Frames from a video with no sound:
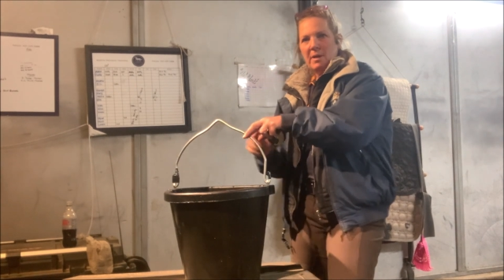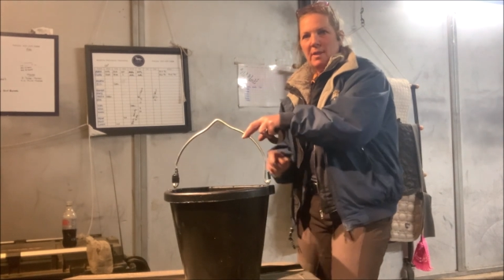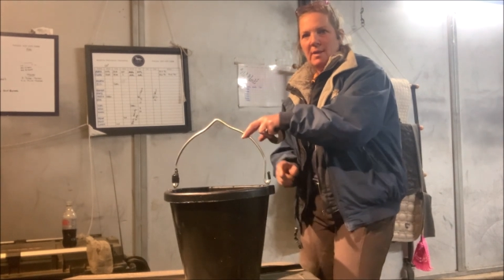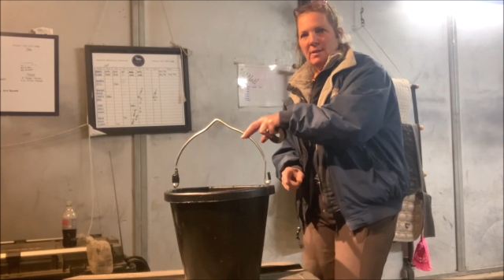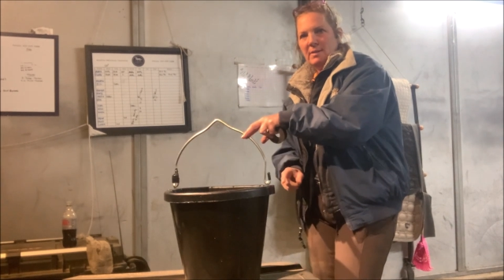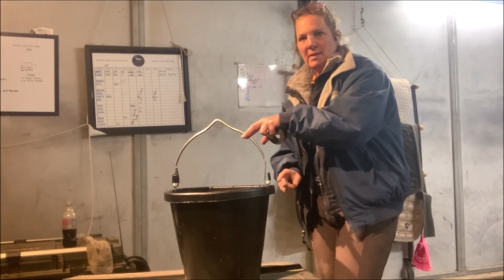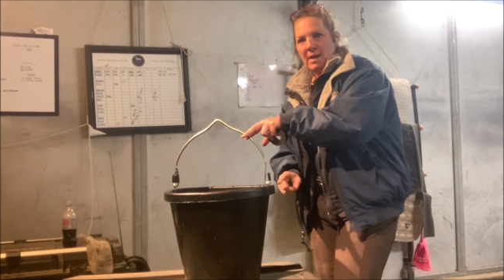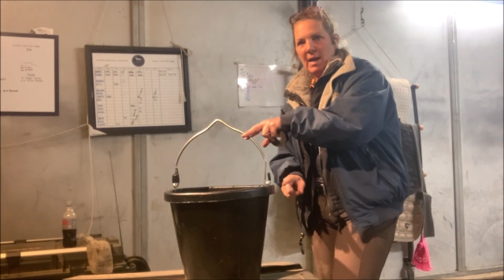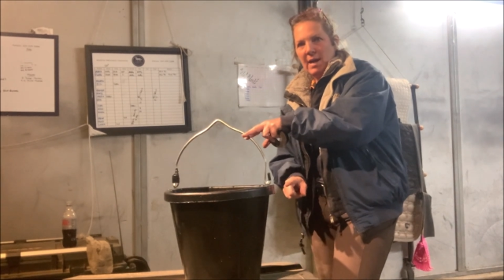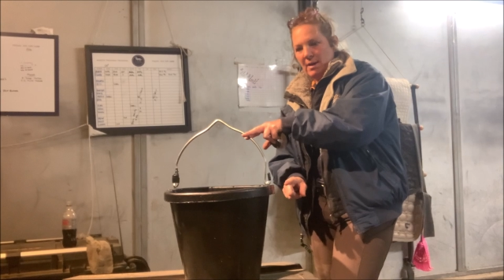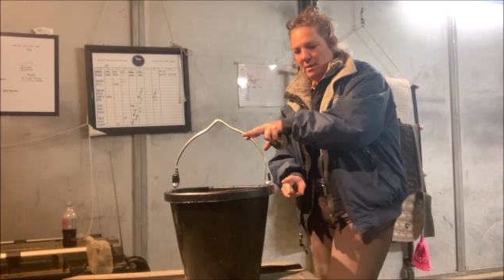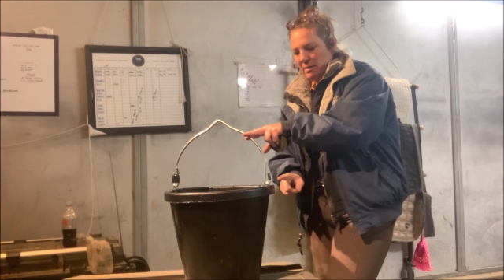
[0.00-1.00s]
this
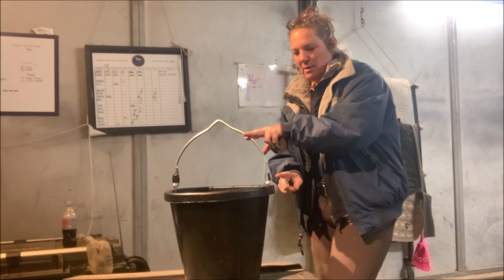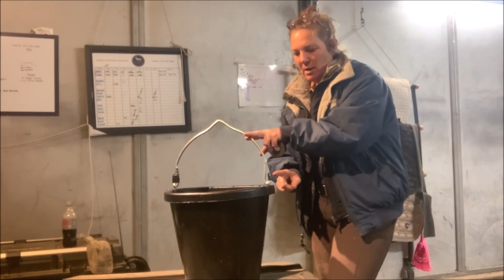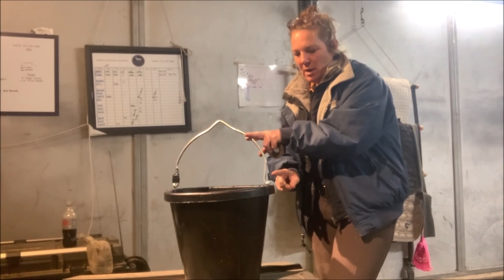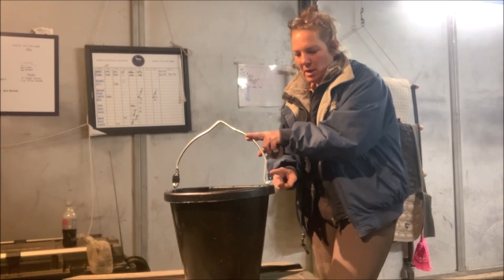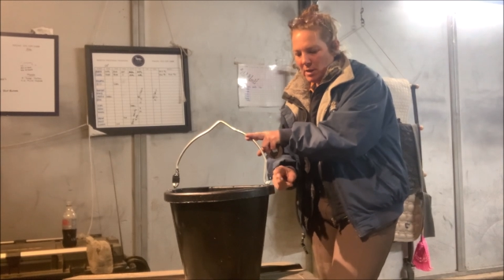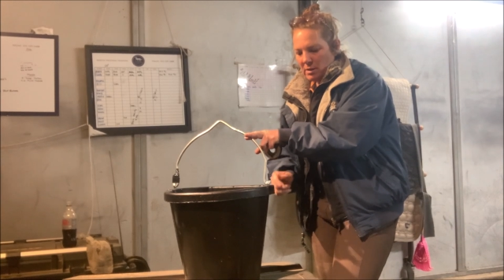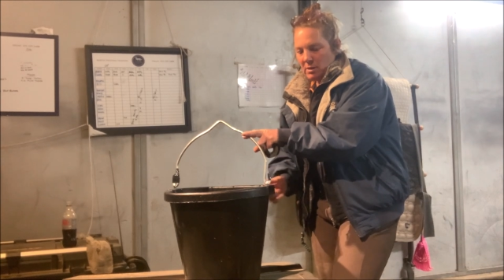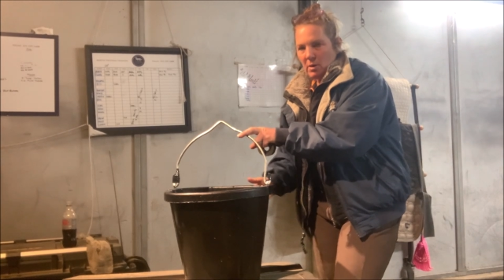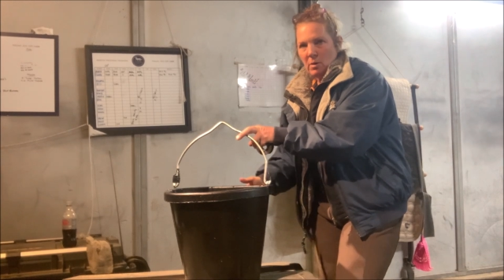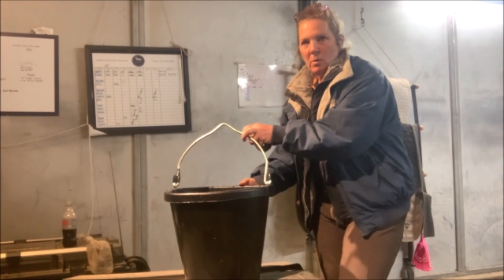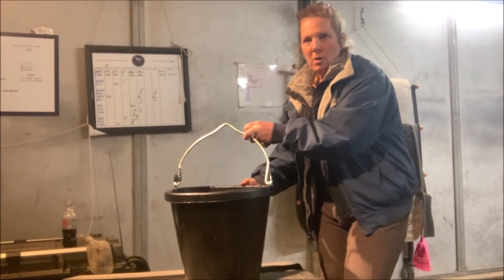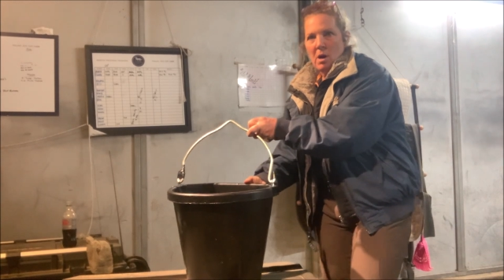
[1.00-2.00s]
end.
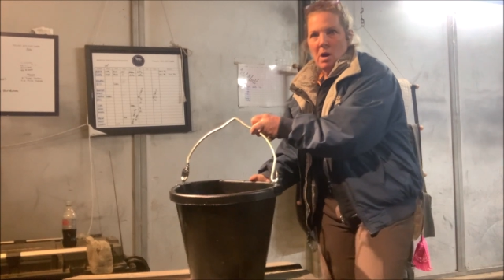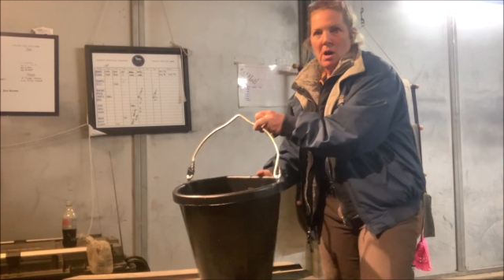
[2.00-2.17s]
So